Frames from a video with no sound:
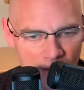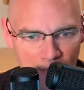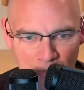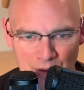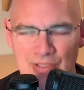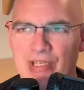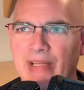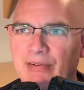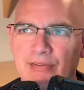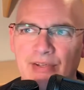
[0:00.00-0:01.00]
Bernie
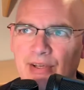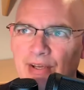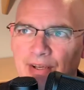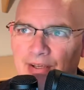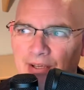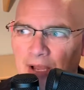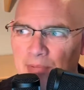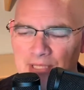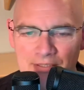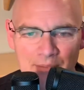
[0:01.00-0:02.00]
Sanders. I
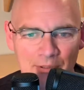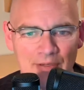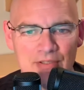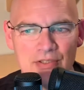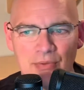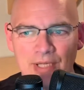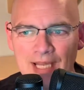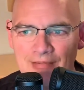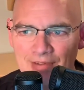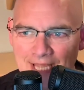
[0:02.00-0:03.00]
mean, the Democrats don't
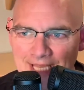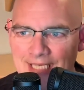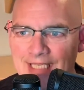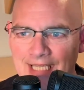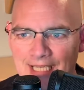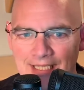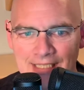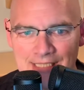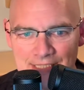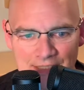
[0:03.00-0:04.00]
have any
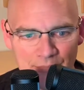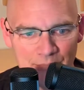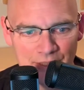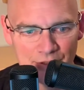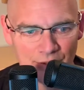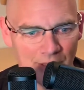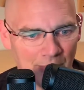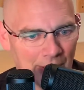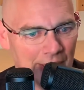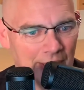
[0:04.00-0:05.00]
candidates that can beat
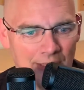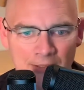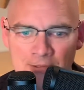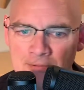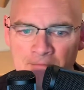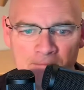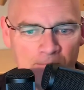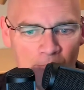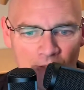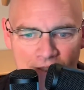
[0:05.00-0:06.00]
Trump.
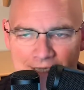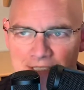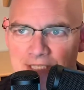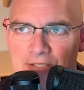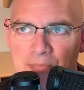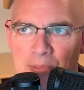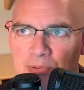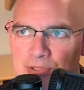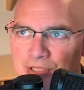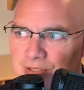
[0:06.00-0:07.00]
You can't take these
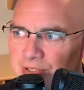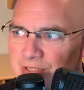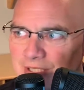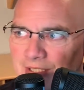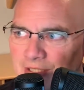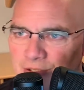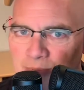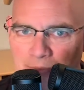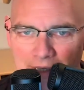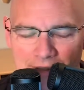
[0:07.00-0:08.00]
people seriously. Joe
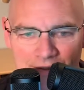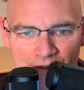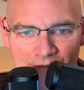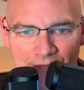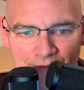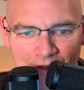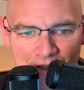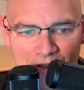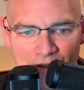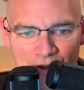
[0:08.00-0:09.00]
Biden is a
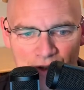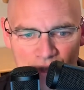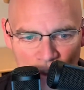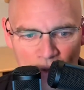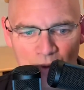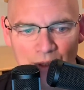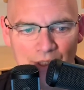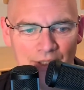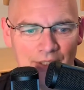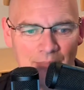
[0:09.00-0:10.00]
freaking joke.
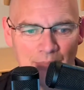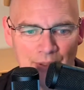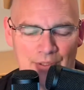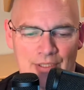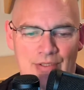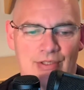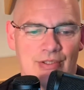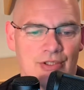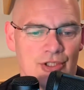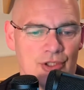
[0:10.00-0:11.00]
Bernie is
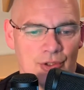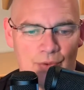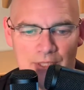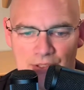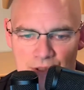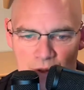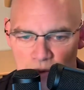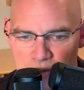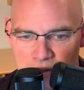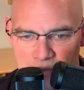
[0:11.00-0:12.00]
just straight
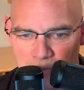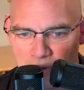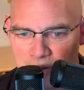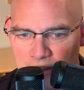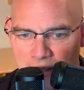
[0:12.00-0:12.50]
socialist Bernie.